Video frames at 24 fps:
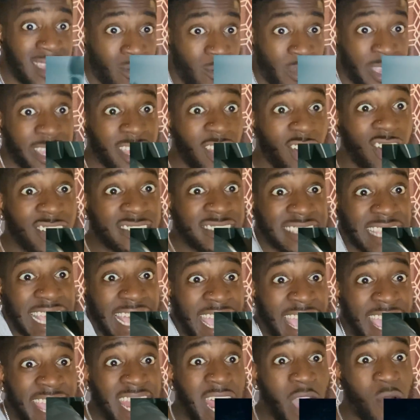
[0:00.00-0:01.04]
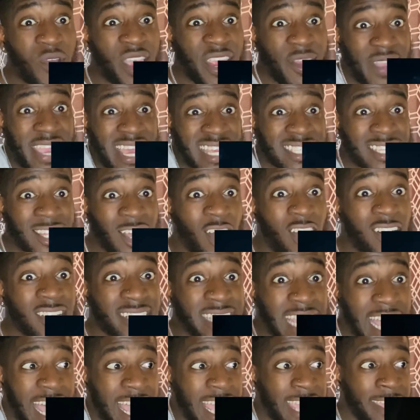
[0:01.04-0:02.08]
We outside and we waste no
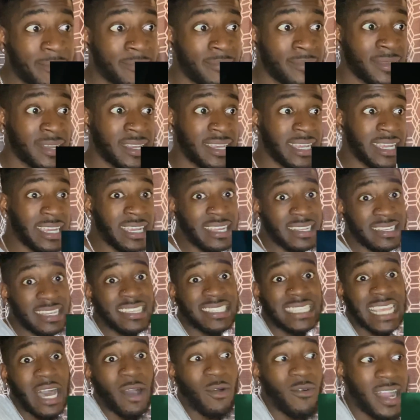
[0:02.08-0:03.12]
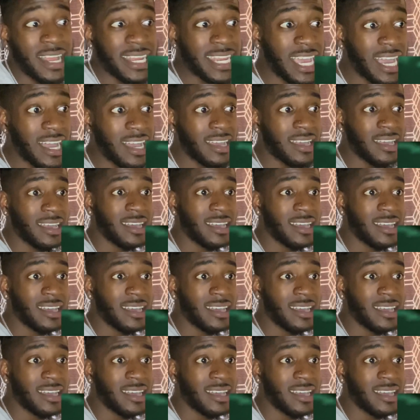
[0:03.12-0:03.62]
time. This I want ya.